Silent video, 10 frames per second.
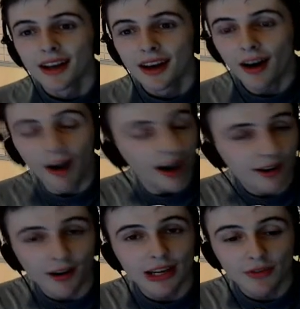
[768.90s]
I
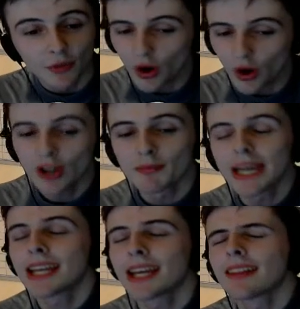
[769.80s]
can't even word
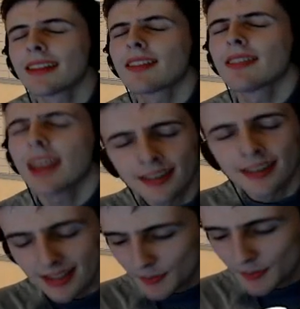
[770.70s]
making things
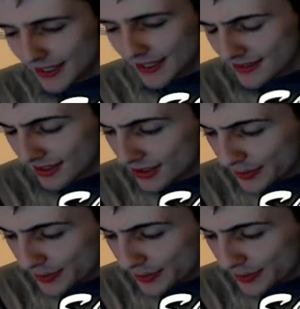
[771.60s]
and speaking such.